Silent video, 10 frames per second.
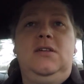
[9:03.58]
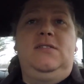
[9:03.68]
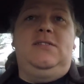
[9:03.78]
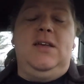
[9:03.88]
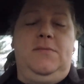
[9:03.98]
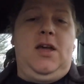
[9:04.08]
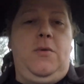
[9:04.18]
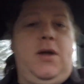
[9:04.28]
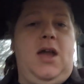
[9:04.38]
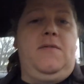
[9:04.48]
Seems like
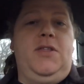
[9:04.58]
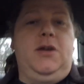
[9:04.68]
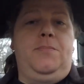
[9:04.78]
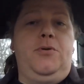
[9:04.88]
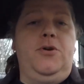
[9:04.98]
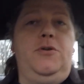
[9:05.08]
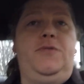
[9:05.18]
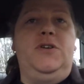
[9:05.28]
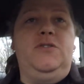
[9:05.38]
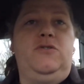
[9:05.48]
we got everything
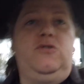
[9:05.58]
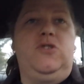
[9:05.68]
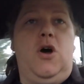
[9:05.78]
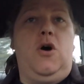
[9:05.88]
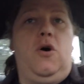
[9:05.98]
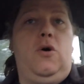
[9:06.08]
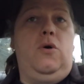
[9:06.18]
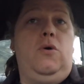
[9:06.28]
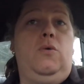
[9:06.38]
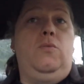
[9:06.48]
approved,
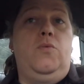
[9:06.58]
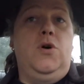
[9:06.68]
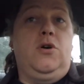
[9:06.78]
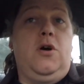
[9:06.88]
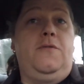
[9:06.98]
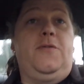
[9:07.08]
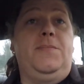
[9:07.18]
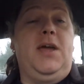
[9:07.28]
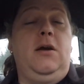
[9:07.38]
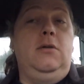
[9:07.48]
so we'll go
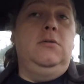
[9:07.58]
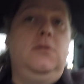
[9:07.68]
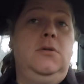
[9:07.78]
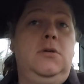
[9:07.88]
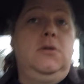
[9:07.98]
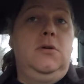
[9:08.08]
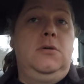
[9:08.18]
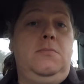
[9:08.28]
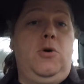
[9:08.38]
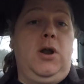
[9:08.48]
from there.
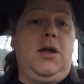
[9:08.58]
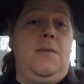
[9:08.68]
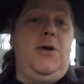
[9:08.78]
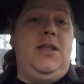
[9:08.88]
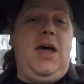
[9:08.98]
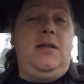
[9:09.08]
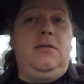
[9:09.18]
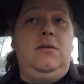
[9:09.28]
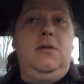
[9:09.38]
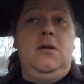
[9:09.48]
More to come on
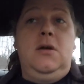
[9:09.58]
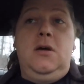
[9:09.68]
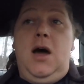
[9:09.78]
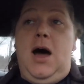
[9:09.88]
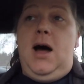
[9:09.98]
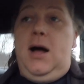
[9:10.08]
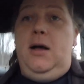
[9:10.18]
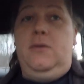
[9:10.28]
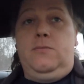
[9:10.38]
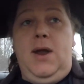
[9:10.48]

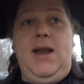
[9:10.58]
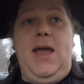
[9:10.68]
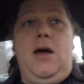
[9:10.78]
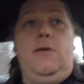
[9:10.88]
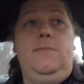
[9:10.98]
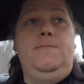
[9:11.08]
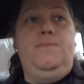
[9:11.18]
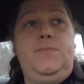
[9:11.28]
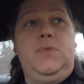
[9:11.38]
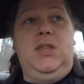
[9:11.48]
that. Right now,
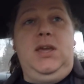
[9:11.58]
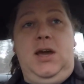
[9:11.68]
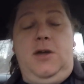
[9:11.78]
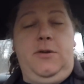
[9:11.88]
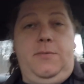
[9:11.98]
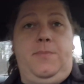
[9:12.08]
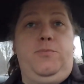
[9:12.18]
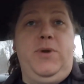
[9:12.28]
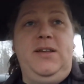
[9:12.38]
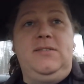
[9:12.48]
the other
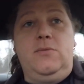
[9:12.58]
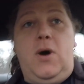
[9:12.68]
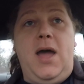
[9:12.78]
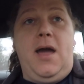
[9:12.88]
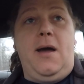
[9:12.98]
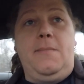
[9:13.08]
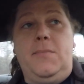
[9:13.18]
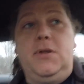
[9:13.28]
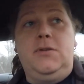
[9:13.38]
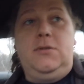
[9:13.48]
reason why
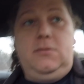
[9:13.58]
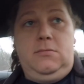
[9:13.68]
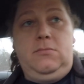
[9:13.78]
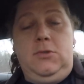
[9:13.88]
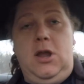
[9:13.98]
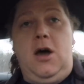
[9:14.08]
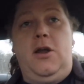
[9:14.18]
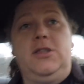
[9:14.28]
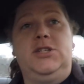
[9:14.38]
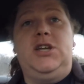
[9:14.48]
I'm not
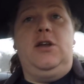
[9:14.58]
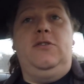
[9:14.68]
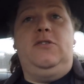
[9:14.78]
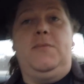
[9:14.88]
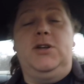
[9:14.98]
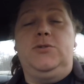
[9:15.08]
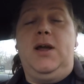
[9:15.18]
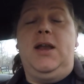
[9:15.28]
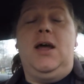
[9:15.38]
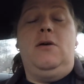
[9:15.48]
on the channel so much
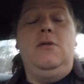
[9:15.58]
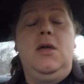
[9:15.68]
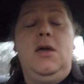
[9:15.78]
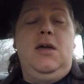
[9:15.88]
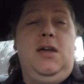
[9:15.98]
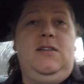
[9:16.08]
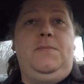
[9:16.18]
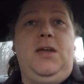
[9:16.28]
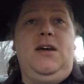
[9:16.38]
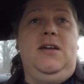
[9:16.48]
right now is
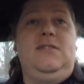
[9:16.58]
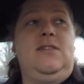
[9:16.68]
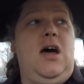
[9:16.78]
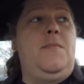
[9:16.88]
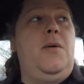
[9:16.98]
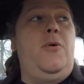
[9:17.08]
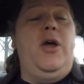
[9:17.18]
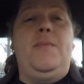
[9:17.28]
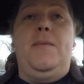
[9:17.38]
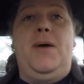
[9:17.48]
because I'm on my
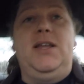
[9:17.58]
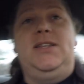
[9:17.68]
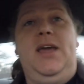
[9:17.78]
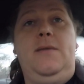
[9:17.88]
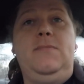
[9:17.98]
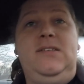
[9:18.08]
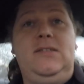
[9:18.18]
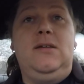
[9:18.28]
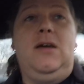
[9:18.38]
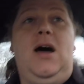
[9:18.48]
way to my buddy
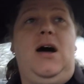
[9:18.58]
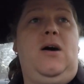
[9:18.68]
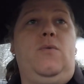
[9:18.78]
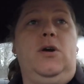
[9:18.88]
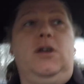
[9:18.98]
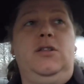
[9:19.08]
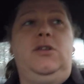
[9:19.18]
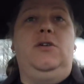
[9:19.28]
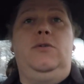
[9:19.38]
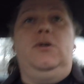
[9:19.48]
Tim's. We're gonna
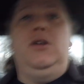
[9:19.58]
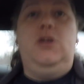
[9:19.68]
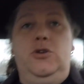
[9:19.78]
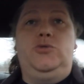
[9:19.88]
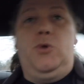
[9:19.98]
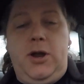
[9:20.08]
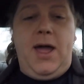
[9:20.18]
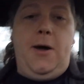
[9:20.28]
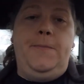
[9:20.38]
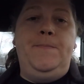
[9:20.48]
do a huge
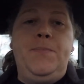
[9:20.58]
workout.